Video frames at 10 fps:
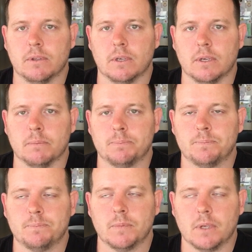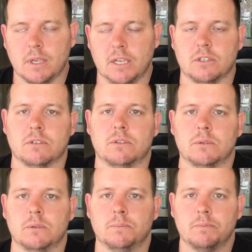the kitchen
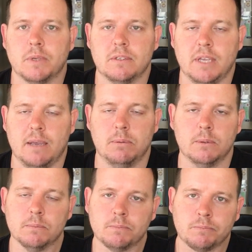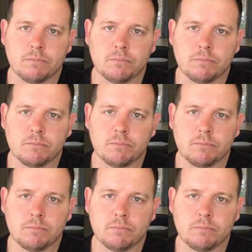stool example.